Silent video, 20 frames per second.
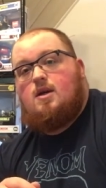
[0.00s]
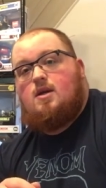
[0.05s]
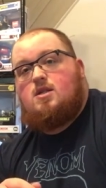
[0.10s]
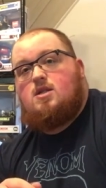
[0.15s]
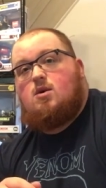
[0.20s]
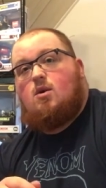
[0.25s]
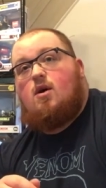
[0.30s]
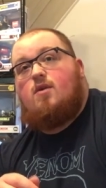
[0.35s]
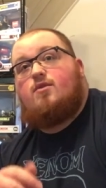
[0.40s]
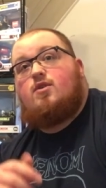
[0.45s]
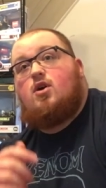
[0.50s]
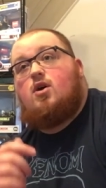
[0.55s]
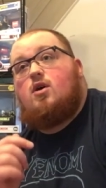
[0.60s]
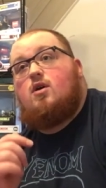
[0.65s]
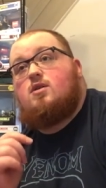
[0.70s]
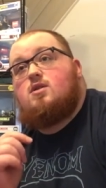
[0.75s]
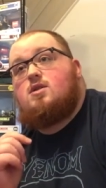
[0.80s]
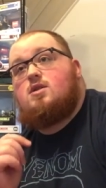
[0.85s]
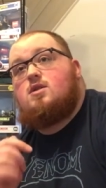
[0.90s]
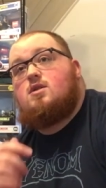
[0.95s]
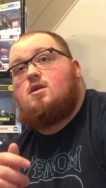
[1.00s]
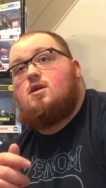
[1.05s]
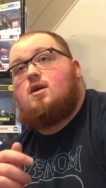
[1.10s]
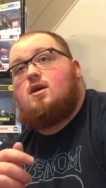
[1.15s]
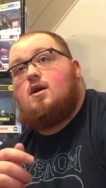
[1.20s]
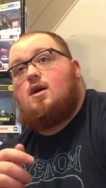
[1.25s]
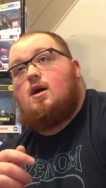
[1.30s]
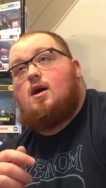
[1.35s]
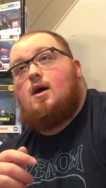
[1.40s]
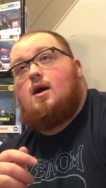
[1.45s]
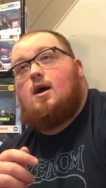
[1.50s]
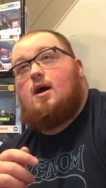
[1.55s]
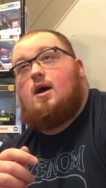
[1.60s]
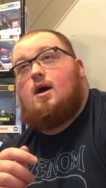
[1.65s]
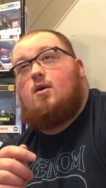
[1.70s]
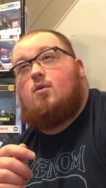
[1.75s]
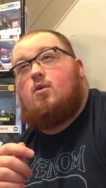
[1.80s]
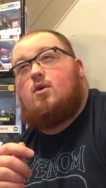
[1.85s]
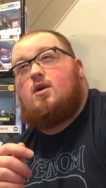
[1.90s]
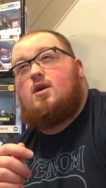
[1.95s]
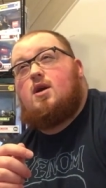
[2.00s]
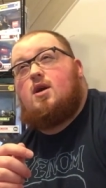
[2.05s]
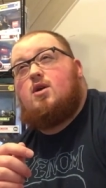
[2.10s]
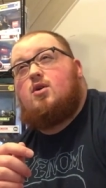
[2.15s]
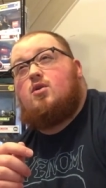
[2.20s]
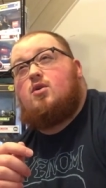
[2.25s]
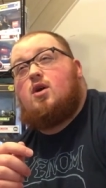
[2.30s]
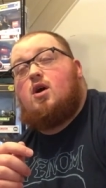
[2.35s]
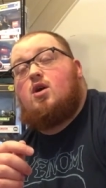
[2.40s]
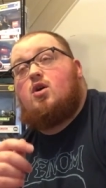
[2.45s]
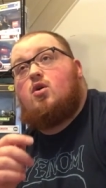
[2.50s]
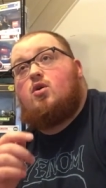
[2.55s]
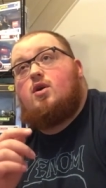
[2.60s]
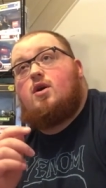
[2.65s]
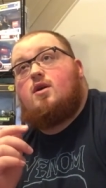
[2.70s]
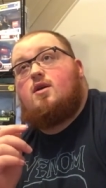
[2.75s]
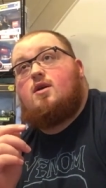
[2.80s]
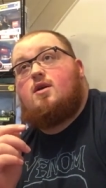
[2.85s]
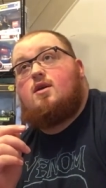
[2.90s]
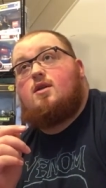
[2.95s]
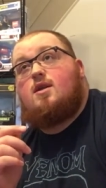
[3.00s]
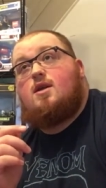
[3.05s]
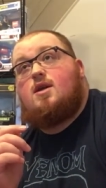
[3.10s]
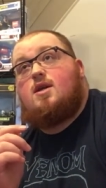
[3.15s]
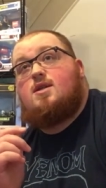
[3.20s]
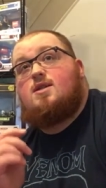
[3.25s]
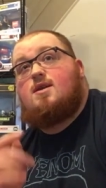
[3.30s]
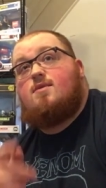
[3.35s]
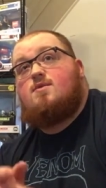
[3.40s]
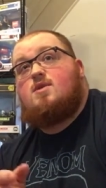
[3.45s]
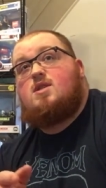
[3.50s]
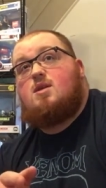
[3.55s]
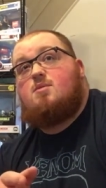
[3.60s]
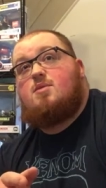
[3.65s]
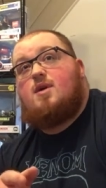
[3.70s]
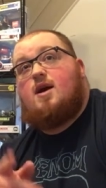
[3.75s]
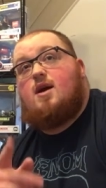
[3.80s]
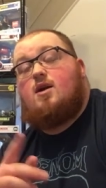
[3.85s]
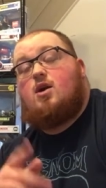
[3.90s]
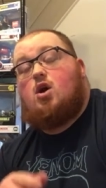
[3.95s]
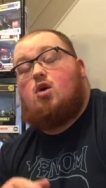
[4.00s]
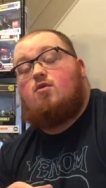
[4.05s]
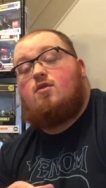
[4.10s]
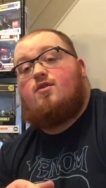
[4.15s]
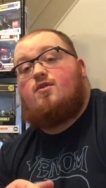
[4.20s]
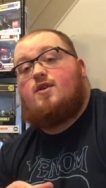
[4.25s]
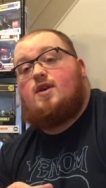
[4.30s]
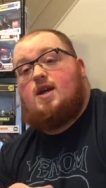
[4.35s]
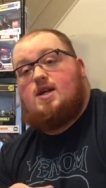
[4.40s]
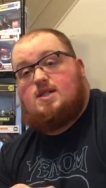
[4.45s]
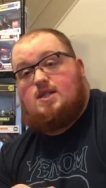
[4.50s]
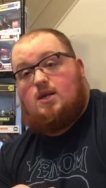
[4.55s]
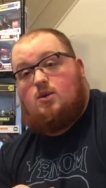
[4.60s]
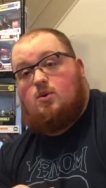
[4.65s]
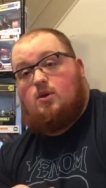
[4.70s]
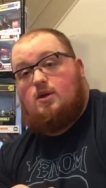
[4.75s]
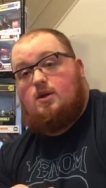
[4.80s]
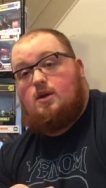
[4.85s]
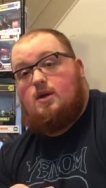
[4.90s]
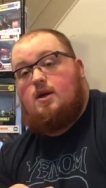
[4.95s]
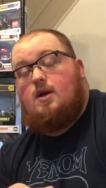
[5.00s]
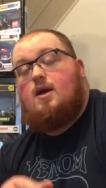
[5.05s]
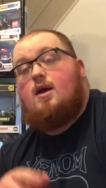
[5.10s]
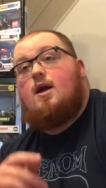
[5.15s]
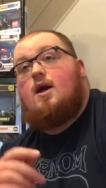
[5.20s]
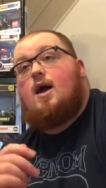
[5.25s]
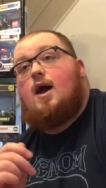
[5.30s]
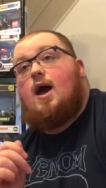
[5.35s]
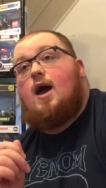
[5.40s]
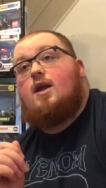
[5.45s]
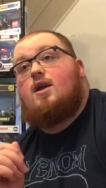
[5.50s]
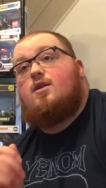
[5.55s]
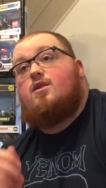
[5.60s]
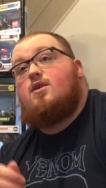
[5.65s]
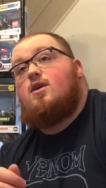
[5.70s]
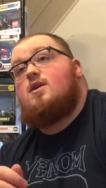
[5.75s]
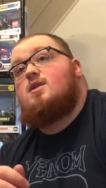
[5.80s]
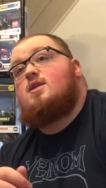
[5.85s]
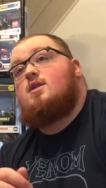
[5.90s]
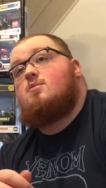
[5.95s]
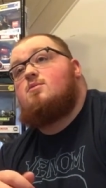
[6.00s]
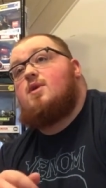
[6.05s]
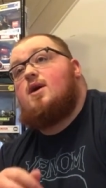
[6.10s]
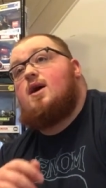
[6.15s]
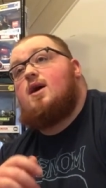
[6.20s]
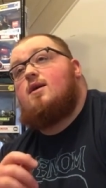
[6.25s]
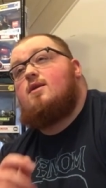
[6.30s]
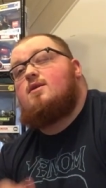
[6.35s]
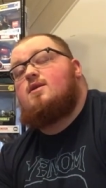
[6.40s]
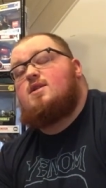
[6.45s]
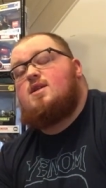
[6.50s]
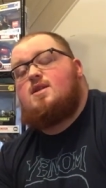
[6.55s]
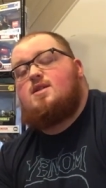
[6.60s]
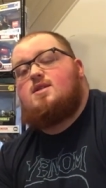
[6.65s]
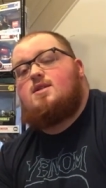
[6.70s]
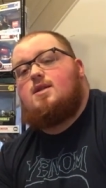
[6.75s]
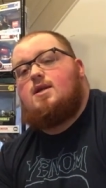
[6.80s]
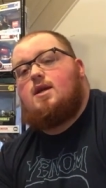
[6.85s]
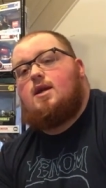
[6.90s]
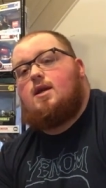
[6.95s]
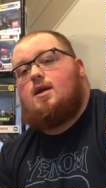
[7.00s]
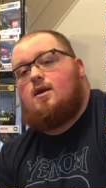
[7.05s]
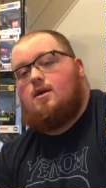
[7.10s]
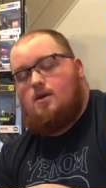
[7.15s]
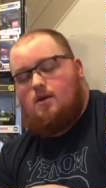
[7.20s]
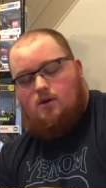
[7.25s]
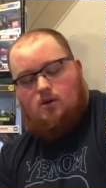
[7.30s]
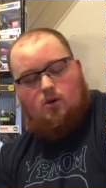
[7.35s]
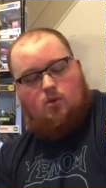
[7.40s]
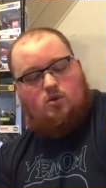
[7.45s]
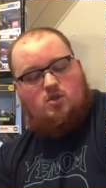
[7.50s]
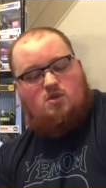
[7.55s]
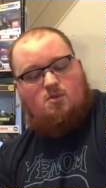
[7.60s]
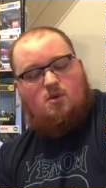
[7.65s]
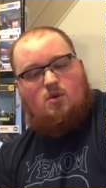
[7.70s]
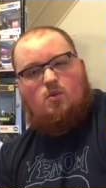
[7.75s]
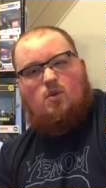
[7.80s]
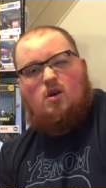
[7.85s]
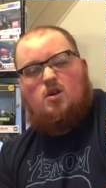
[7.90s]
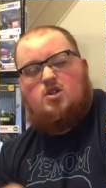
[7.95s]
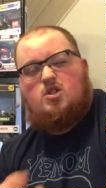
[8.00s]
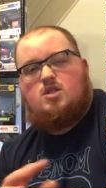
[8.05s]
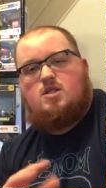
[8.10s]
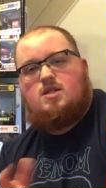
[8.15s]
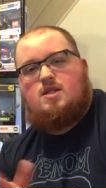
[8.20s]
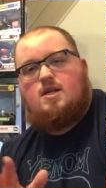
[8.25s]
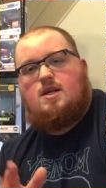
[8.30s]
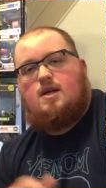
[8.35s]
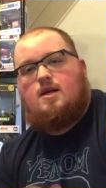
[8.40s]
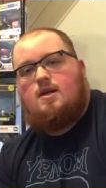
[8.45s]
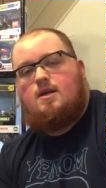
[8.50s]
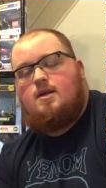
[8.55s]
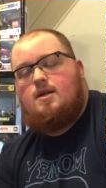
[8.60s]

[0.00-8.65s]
So I've got, uh, what did I order? I ordered the £17 Horror Fanatic one and a £13 Disney Ultimate one, just to,